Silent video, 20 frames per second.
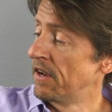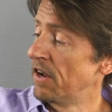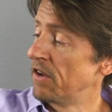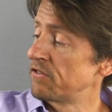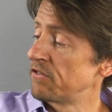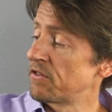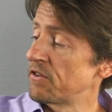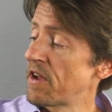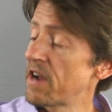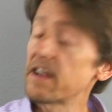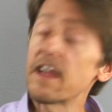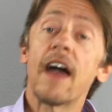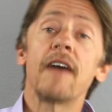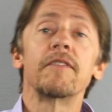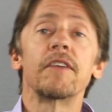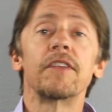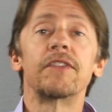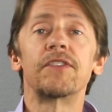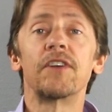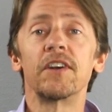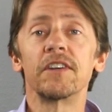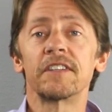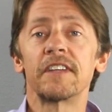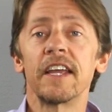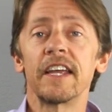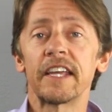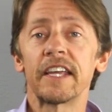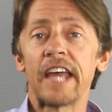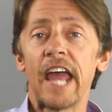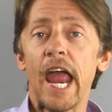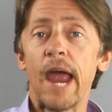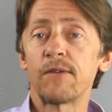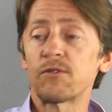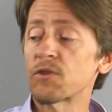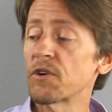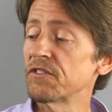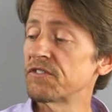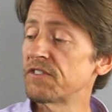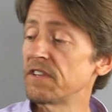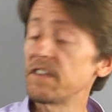So there you have the 13 games. We're
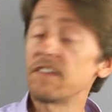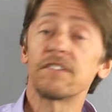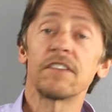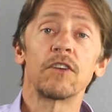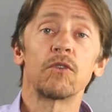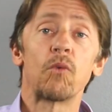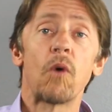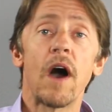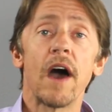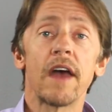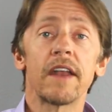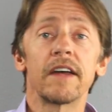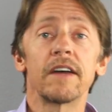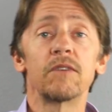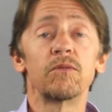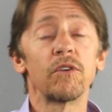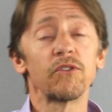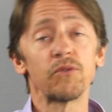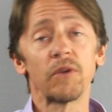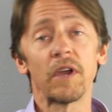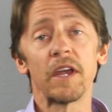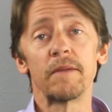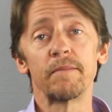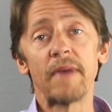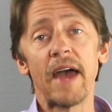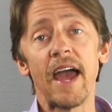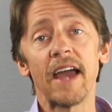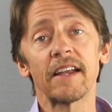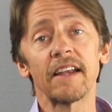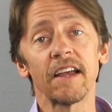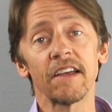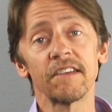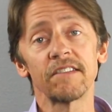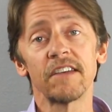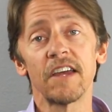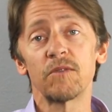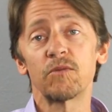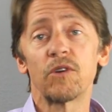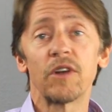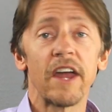going to send these into WATA. Once we get them back, like I
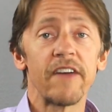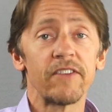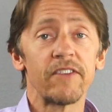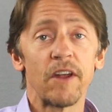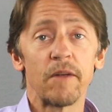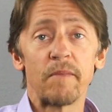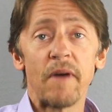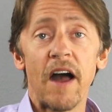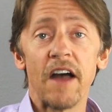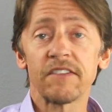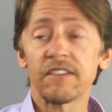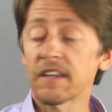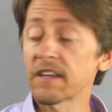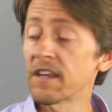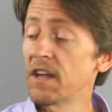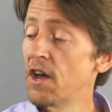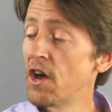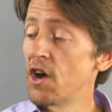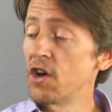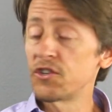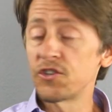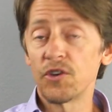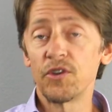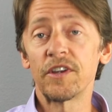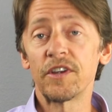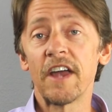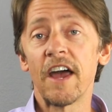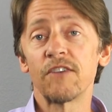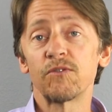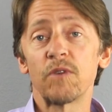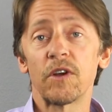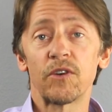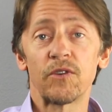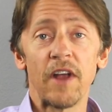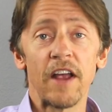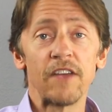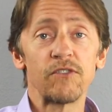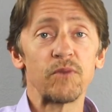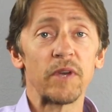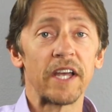said, we're going to have an unboxing, show you guys what
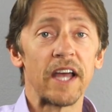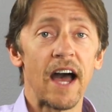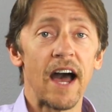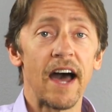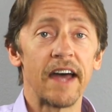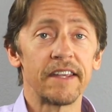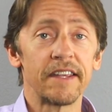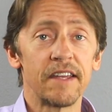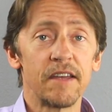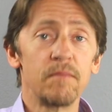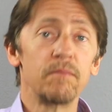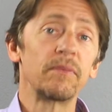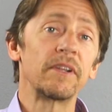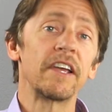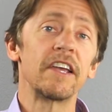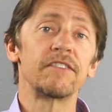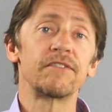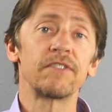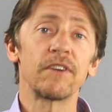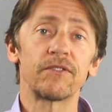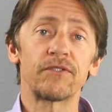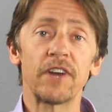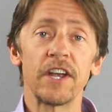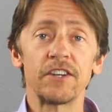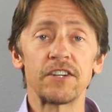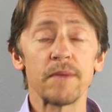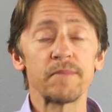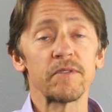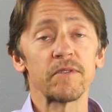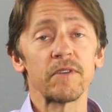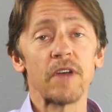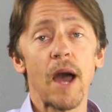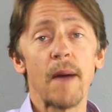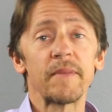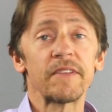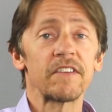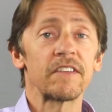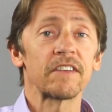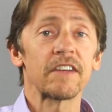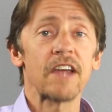grades we got. Please feel free to drop some
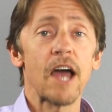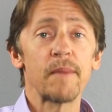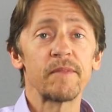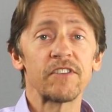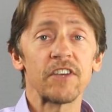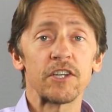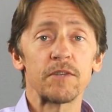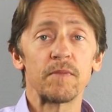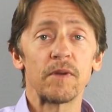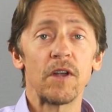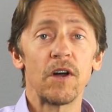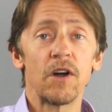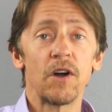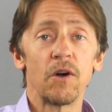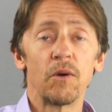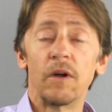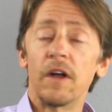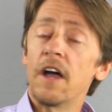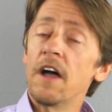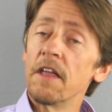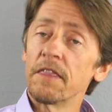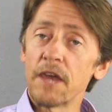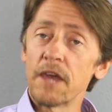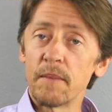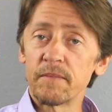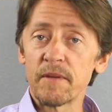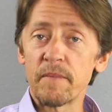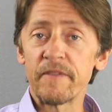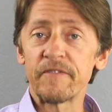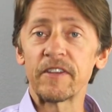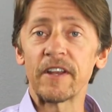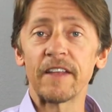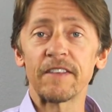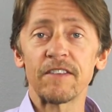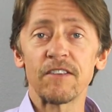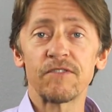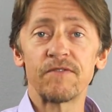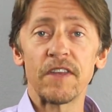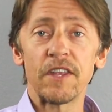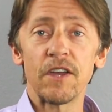comments in the comment section below. Thumbs up if you like
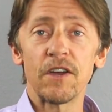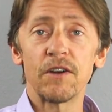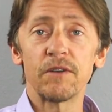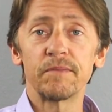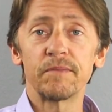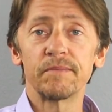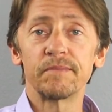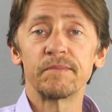this video.